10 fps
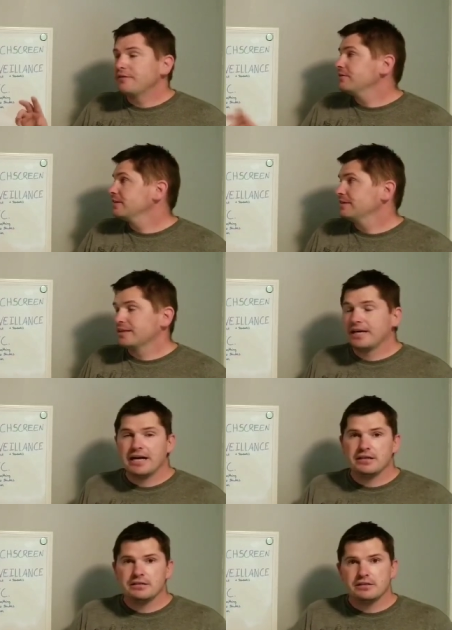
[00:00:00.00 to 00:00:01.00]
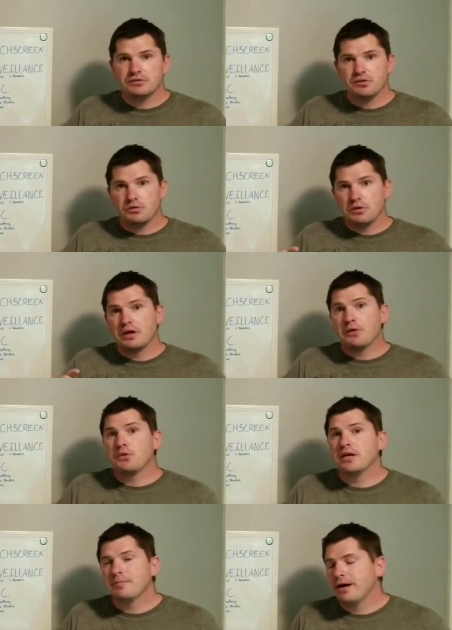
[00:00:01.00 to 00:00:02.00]
everything like that. So you
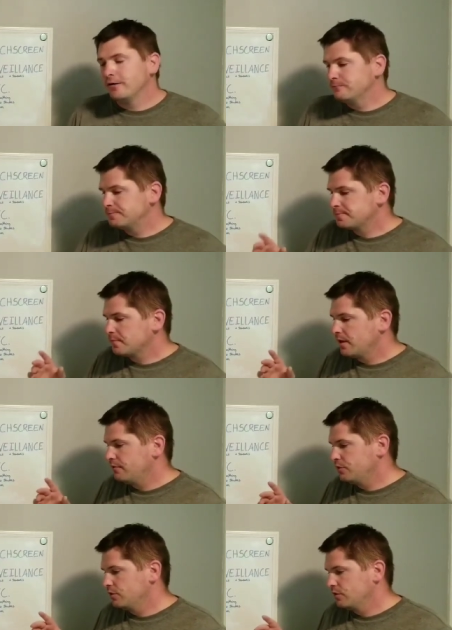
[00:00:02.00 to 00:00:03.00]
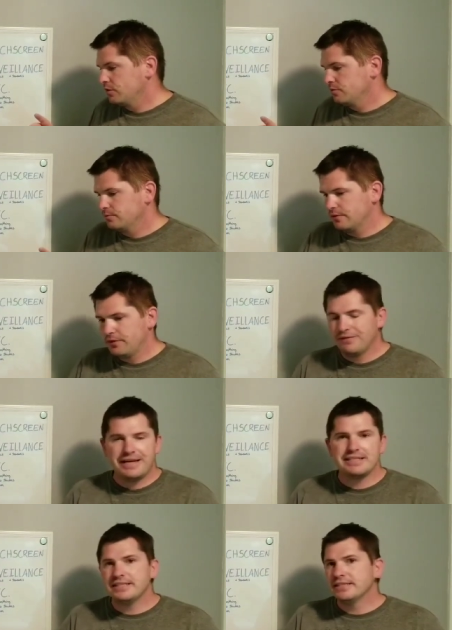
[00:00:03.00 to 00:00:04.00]
think about if you're if you have
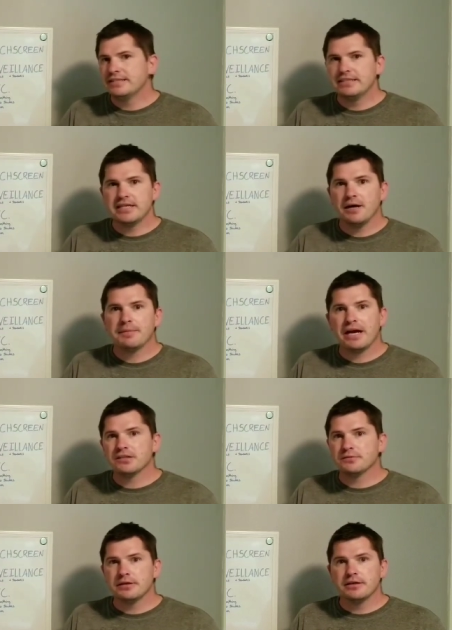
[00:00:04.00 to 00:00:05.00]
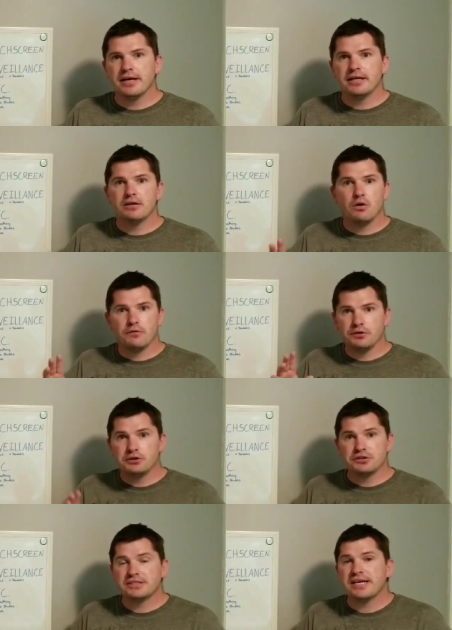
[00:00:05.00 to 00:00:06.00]
AT&T, Comcast for internet, or if you're
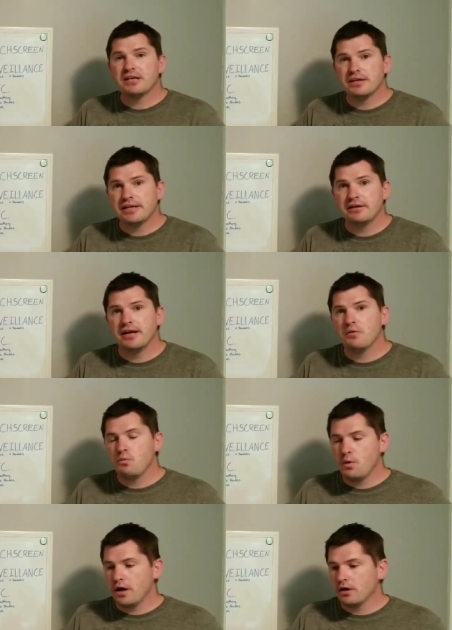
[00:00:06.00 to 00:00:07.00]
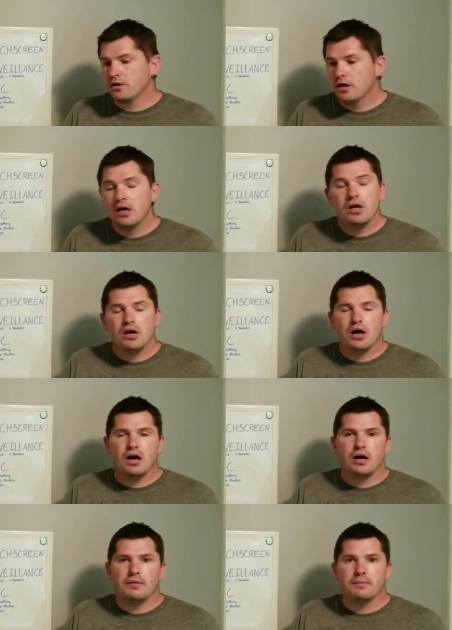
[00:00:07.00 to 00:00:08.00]
using satellite internet, where
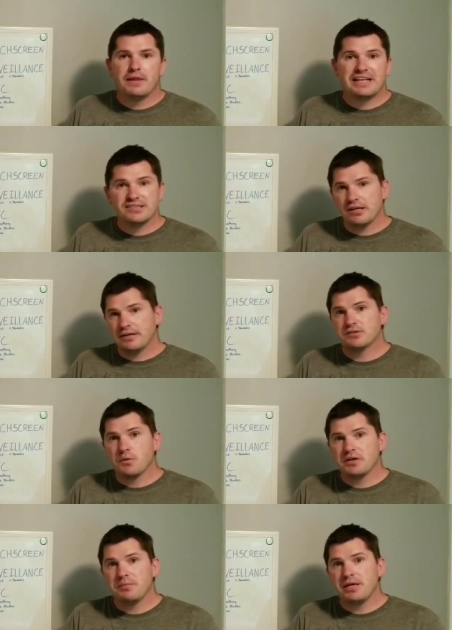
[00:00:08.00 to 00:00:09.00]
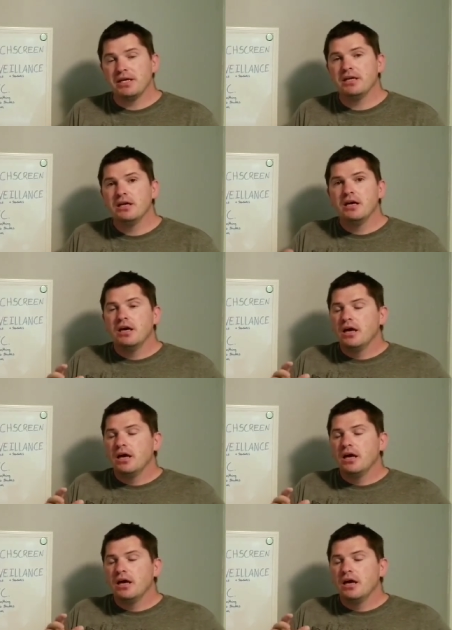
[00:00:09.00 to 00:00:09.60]
um, that satellite's going to be